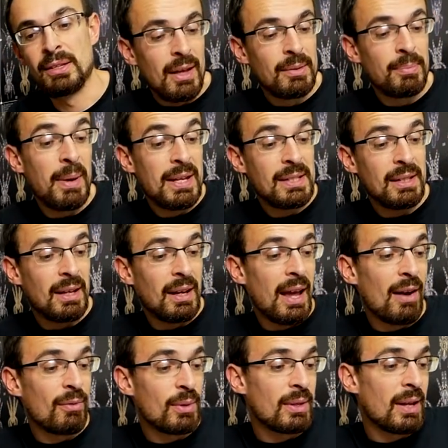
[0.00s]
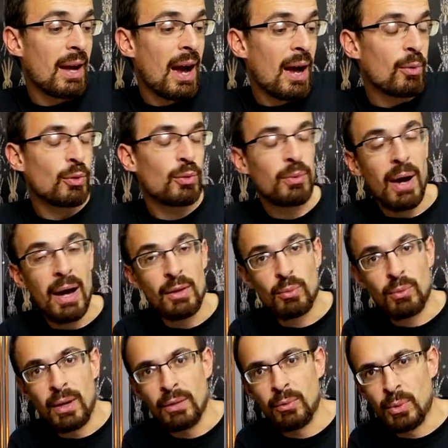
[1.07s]
And basically every day I would find
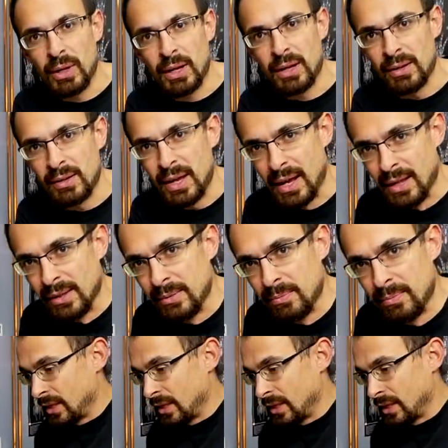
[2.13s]
one worker dead.